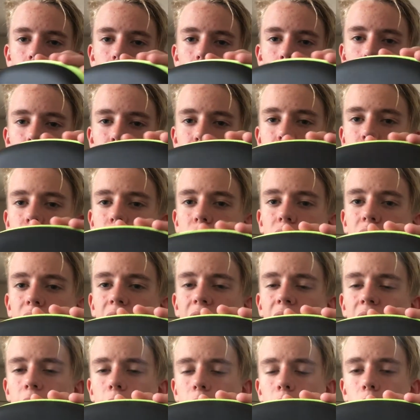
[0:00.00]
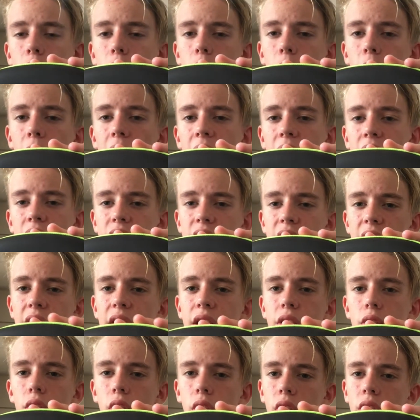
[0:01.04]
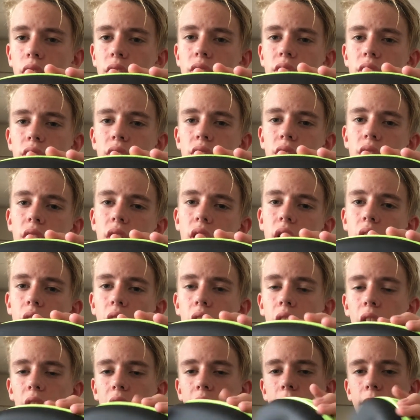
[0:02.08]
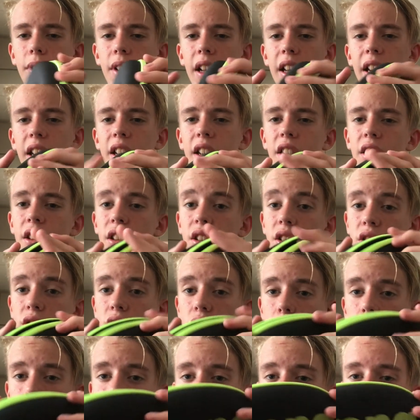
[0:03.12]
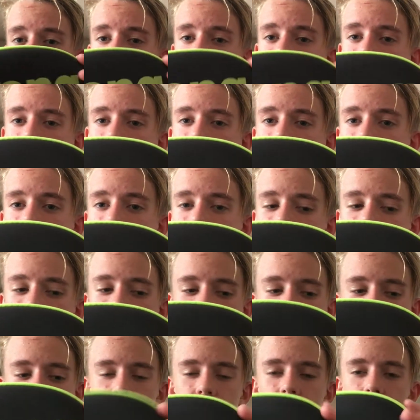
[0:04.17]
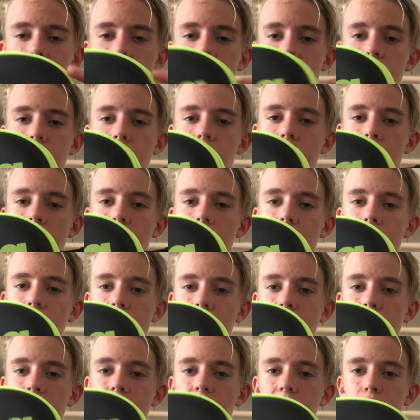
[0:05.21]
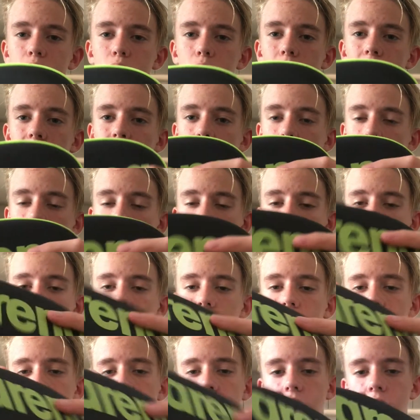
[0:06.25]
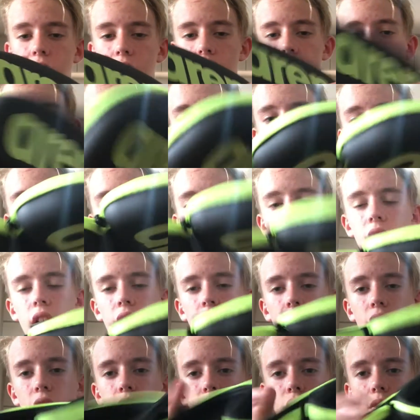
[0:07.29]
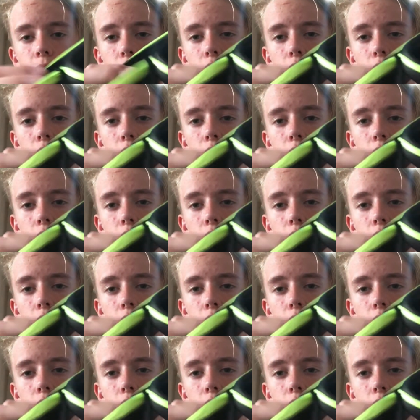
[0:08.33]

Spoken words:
which you can get for around $10. I'll leave a link in the description to buy this, and it's really good. You've